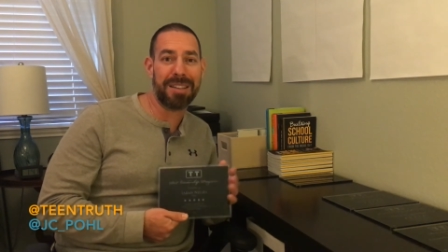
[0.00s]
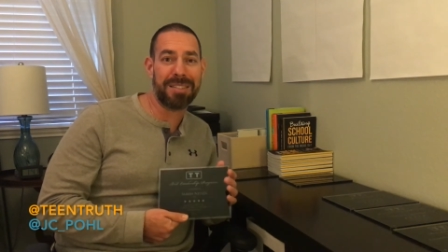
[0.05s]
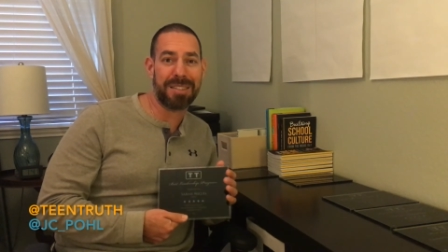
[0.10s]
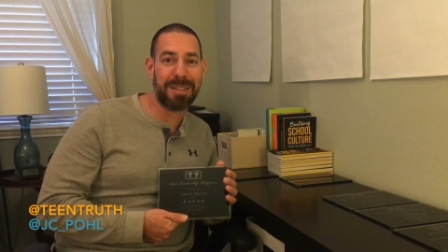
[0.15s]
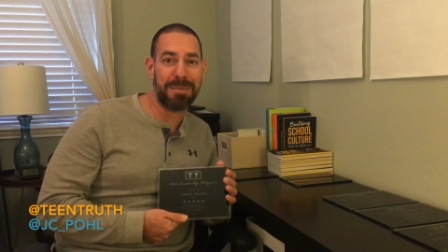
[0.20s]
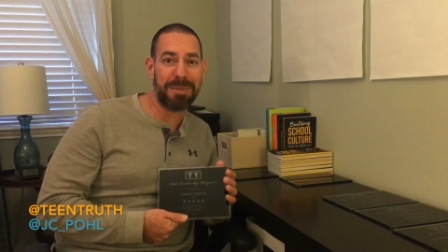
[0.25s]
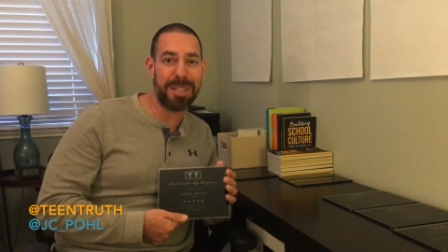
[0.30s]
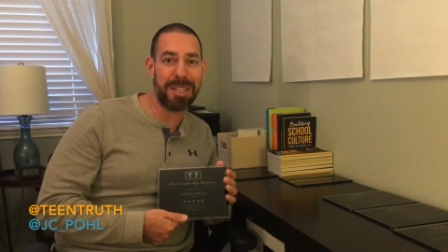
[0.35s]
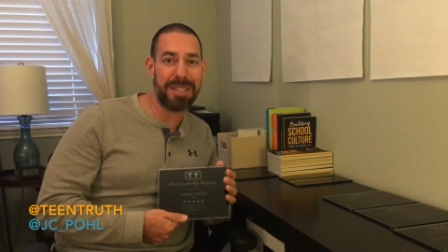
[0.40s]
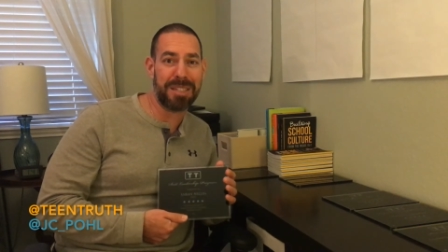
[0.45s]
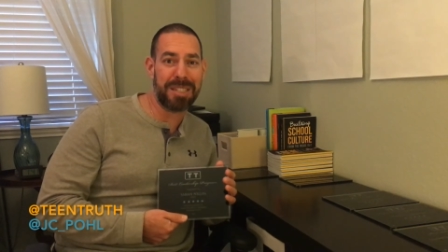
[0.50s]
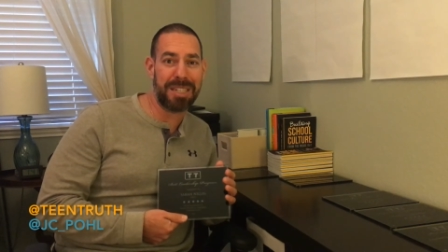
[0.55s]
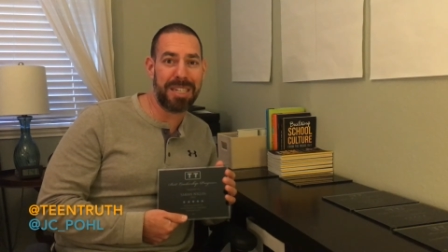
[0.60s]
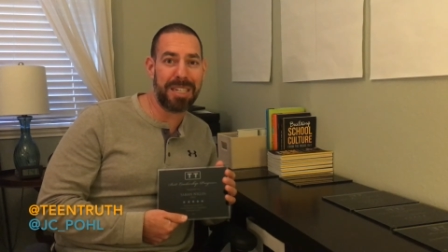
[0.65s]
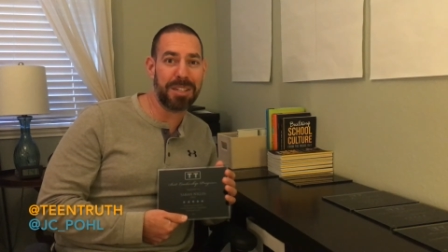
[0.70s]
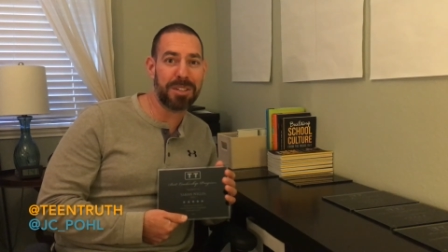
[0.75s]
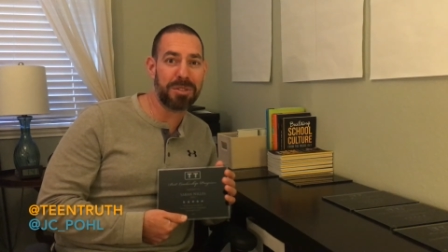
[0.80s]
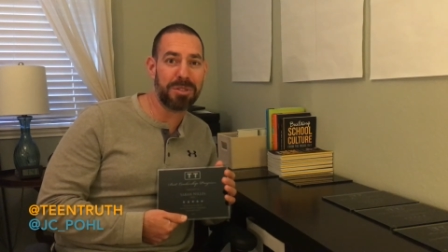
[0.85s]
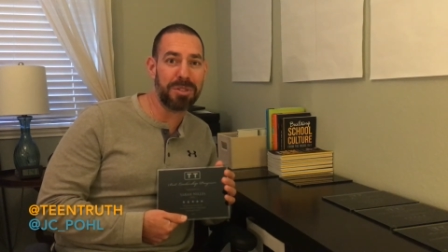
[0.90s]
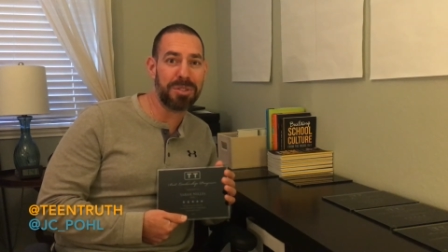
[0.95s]
some of the
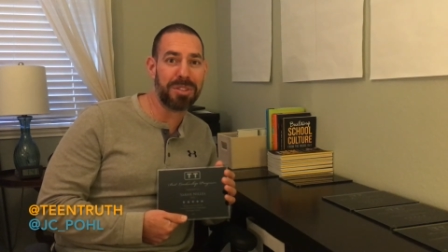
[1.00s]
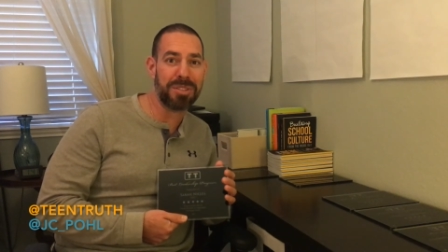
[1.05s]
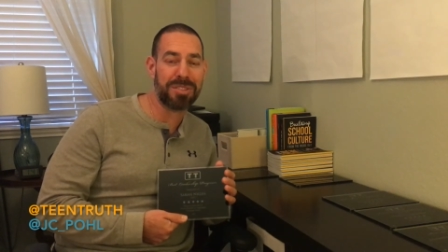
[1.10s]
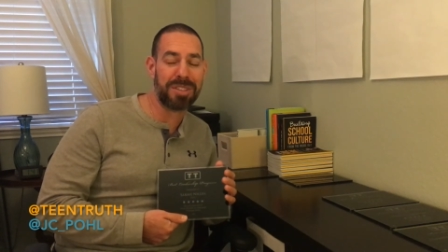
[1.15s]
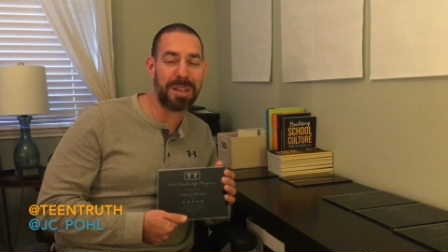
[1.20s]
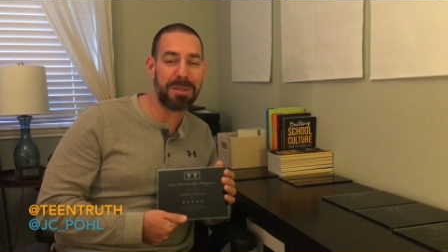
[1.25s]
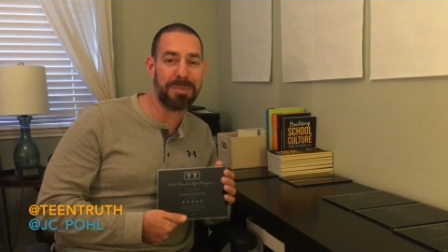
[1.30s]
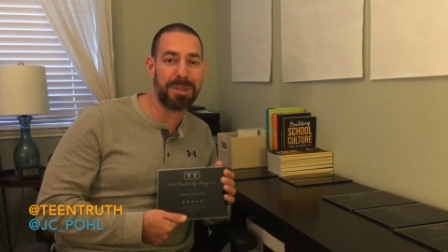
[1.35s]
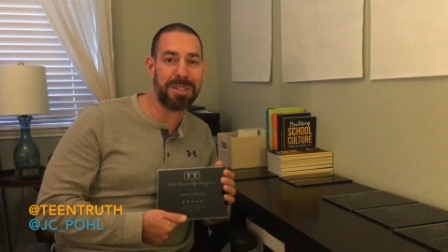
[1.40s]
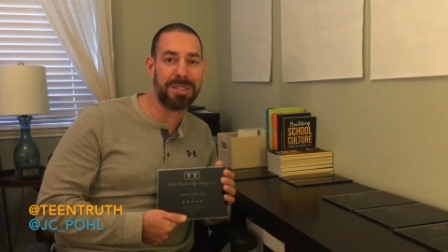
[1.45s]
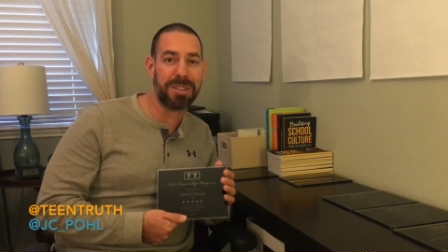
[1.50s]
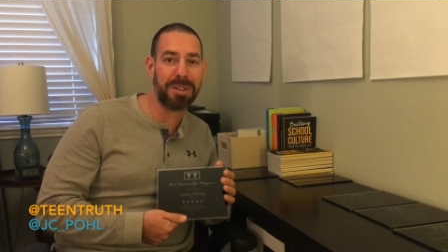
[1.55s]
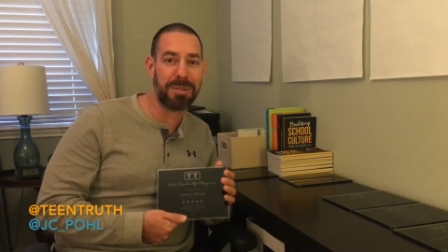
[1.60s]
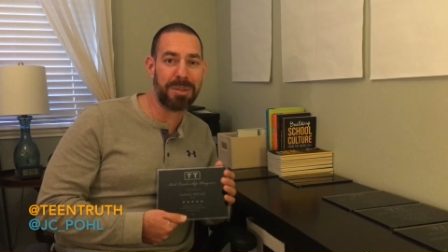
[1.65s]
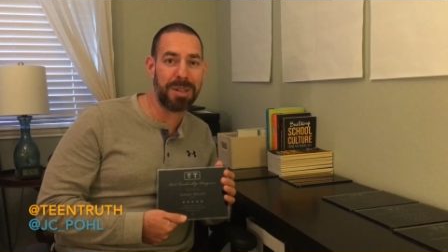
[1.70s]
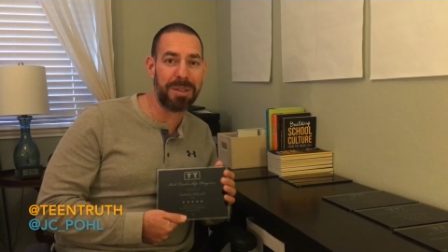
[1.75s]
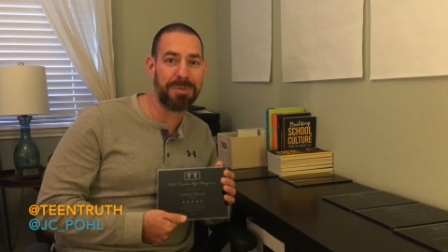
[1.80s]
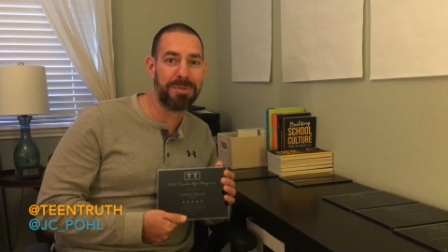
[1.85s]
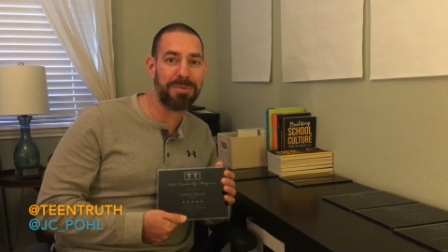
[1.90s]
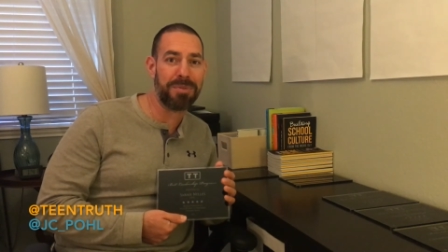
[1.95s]
Teen Truth assemblies that
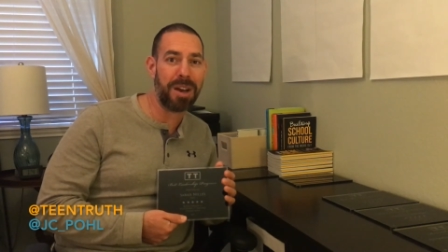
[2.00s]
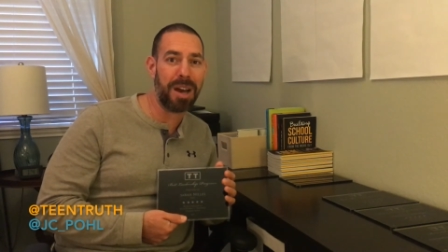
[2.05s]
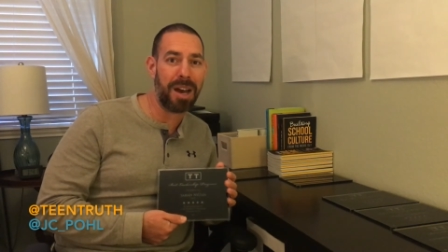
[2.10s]
we've